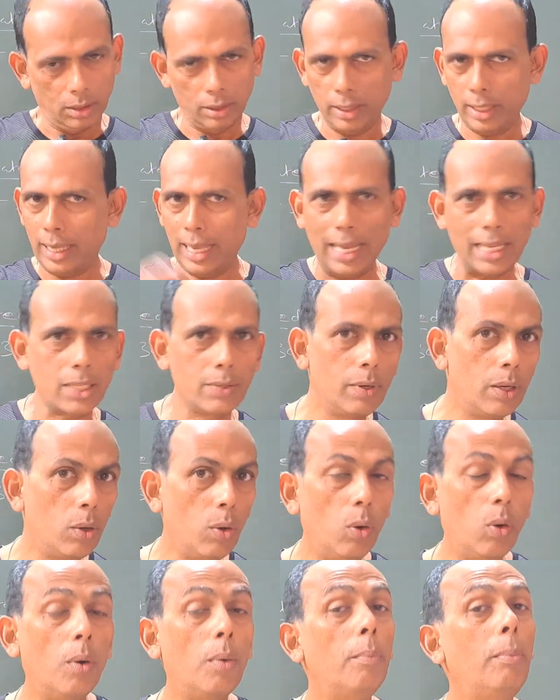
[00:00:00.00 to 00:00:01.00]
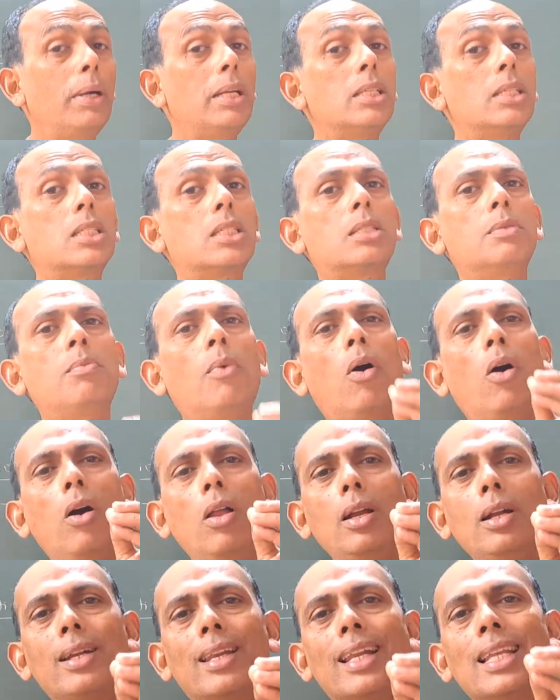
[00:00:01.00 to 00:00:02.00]
the gas will go, but
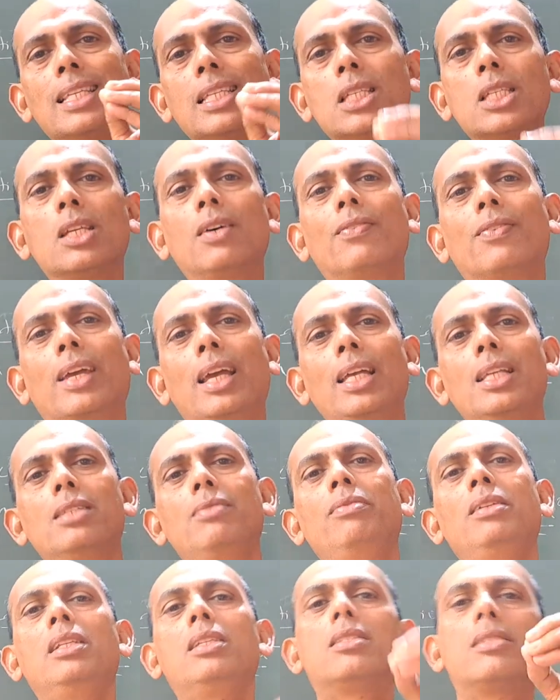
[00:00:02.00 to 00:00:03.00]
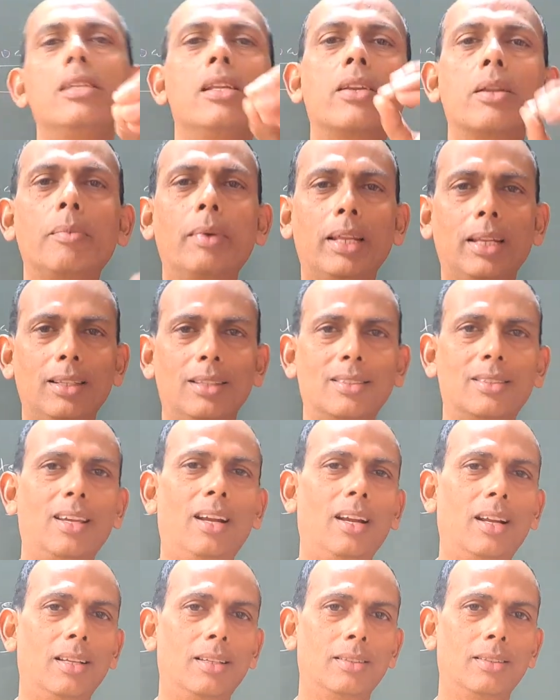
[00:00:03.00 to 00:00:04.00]
small traces of gas will still remain
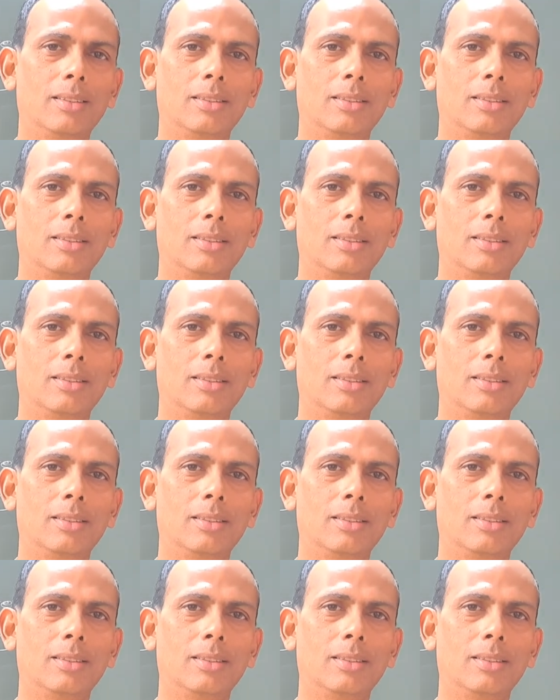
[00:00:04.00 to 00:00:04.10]
inside.